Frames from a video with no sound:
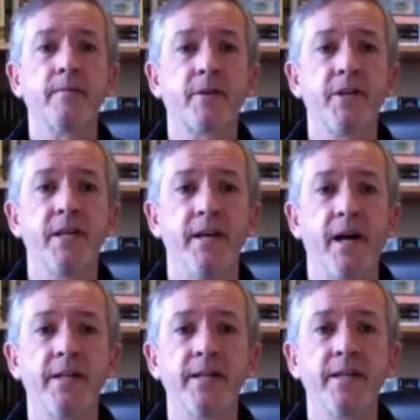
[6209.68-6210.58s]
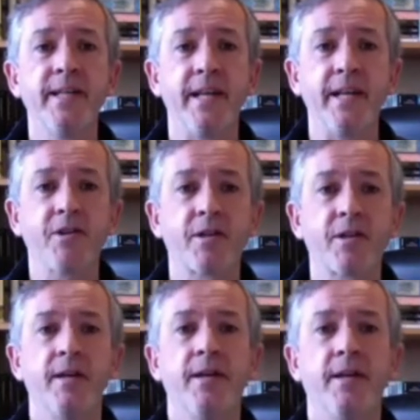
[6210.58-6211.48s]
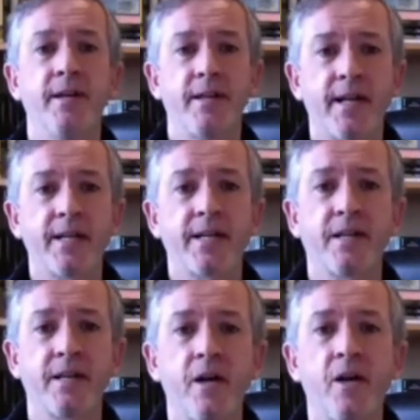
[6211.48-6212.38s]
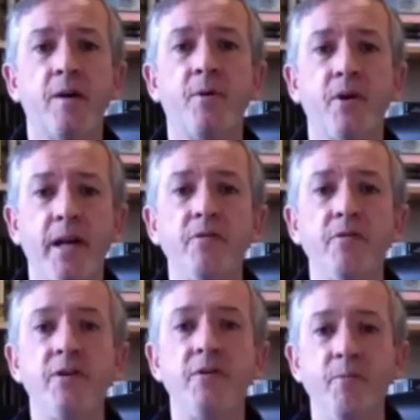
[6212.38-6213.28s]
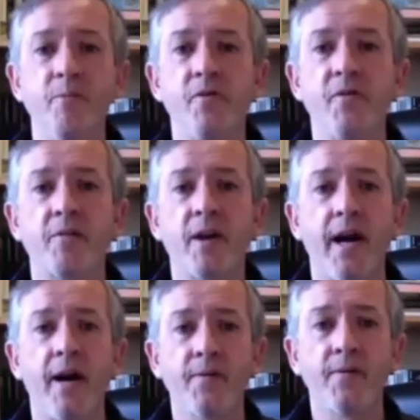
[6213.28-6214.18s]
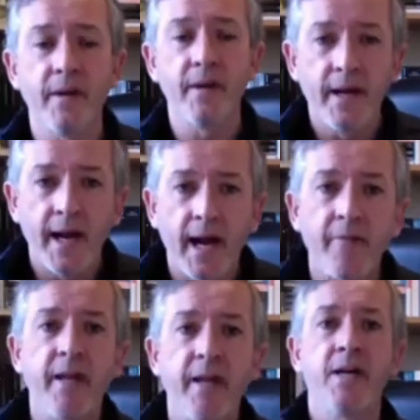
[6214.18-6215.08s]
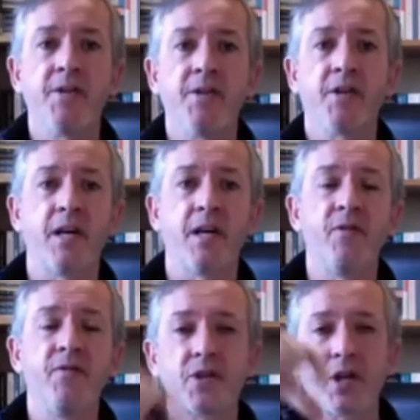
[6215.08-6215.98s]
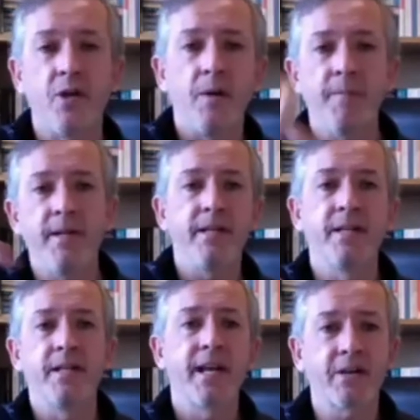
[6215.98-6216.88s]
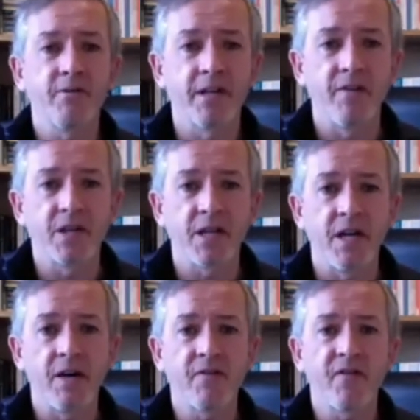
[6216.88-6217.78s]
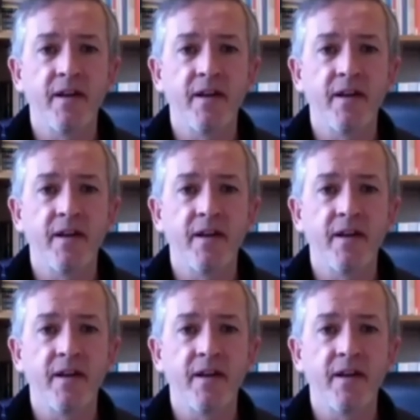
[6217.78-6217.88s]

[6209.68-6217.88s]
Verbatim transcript: Can you hear underneath? That's the harmonic rhythm moving around. And the other stuff on the top is the decorative stuff